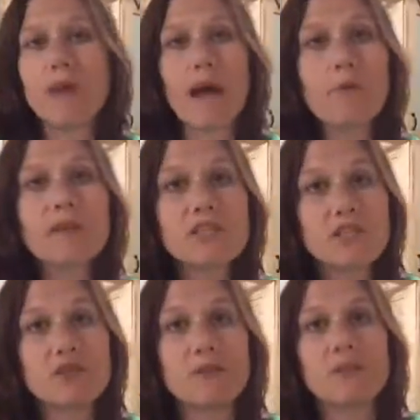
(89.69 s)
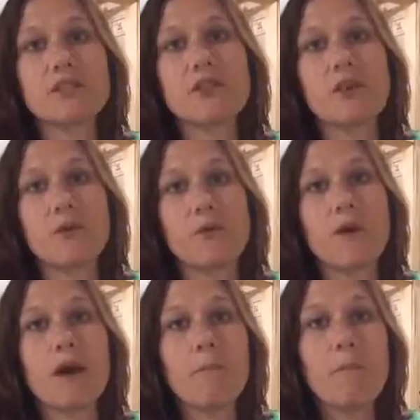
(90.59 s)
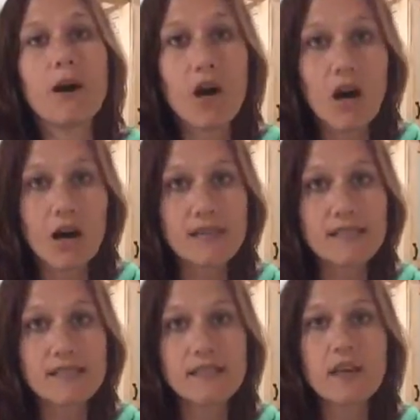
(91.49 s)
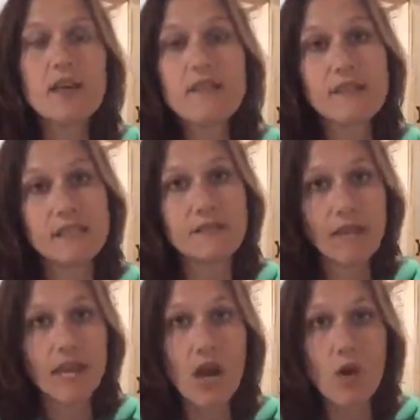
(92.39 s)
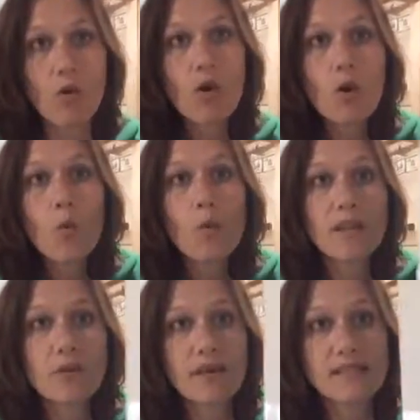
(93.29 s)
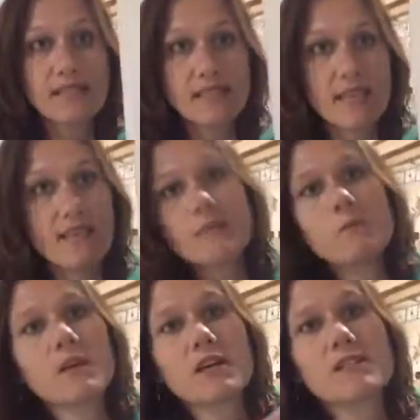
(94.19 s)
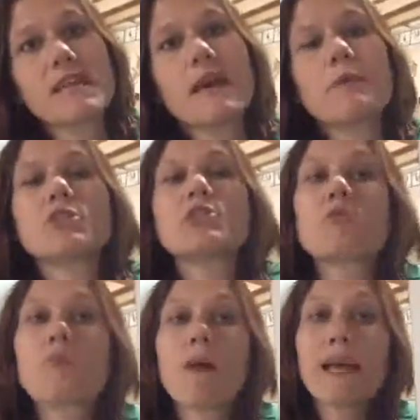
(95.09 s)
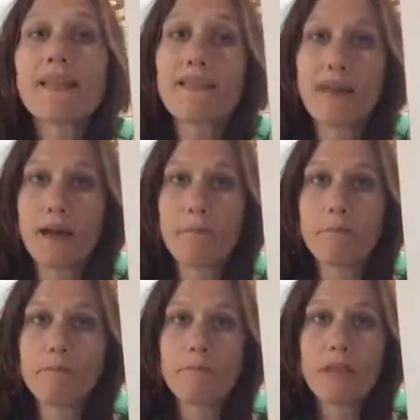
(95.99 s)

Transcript: I want you to pause this video when you can see these words. I want you to write them.